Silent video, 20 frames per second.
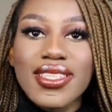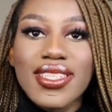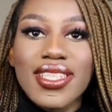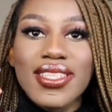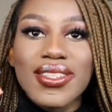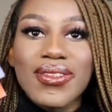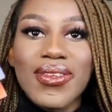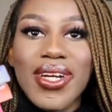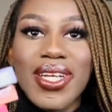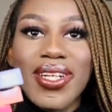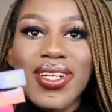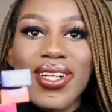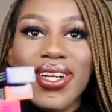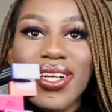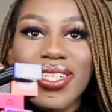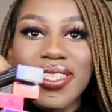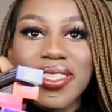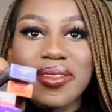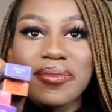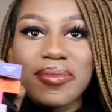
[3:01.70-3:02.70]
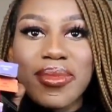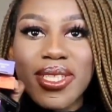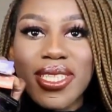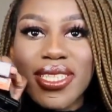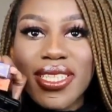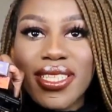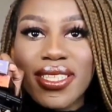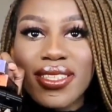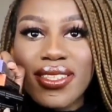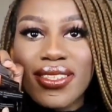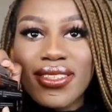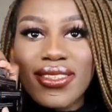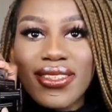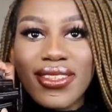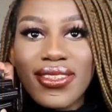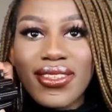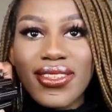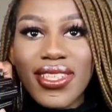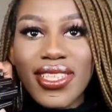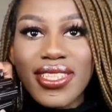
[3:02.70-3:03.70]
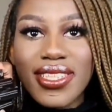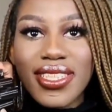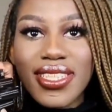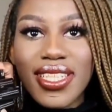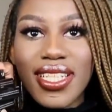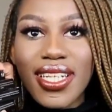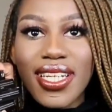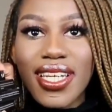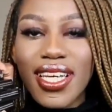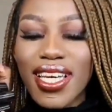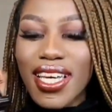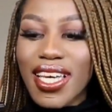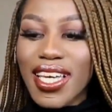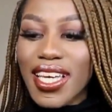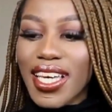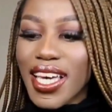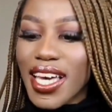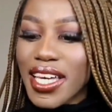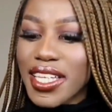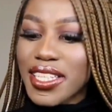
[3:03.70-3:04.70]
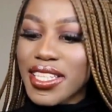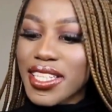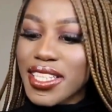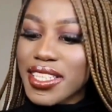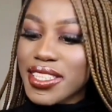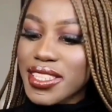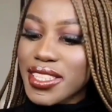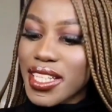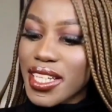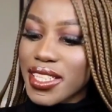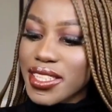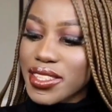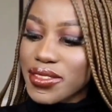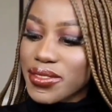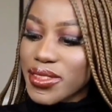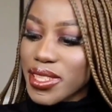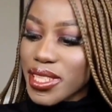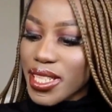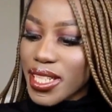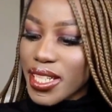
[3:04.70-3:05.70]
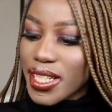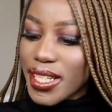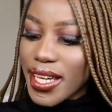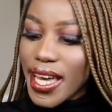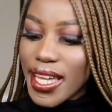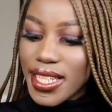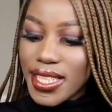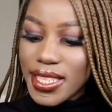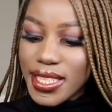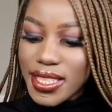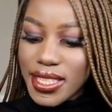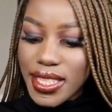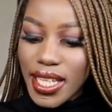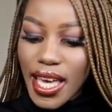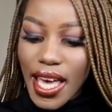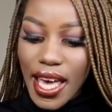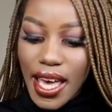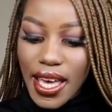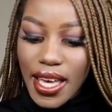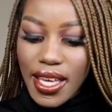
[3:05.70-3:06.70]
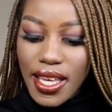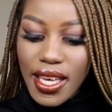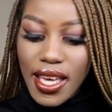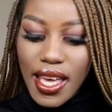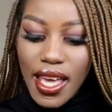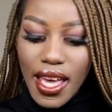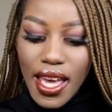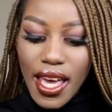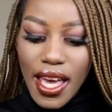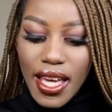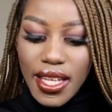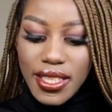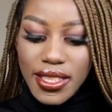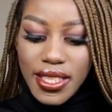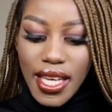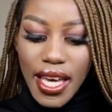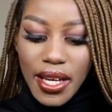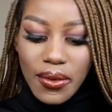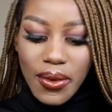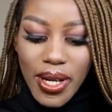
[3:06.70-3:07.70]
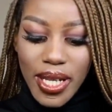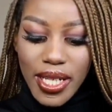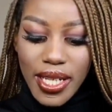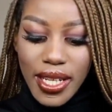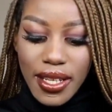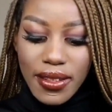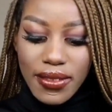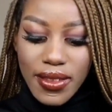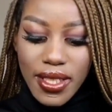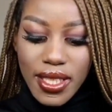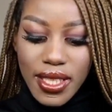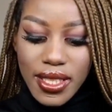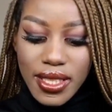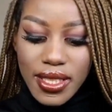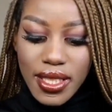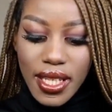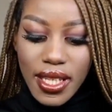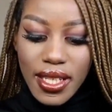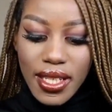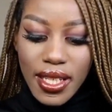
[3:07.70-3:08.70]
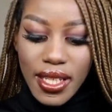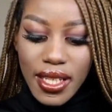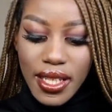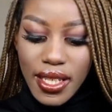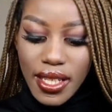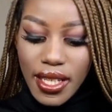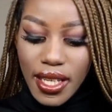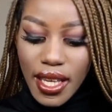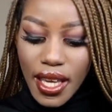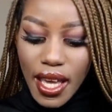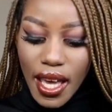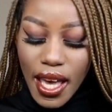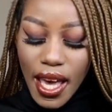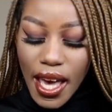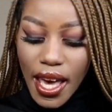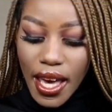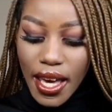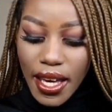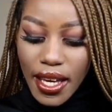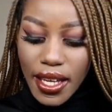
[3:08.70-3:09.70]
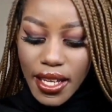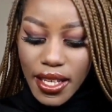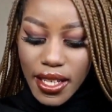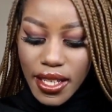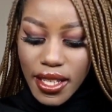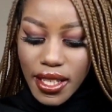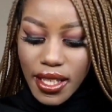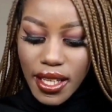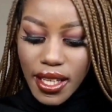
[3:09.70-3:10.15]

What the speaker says: there's quite a lot, but you can see, yeah, there's like different colors here, and I quite love these. Like, I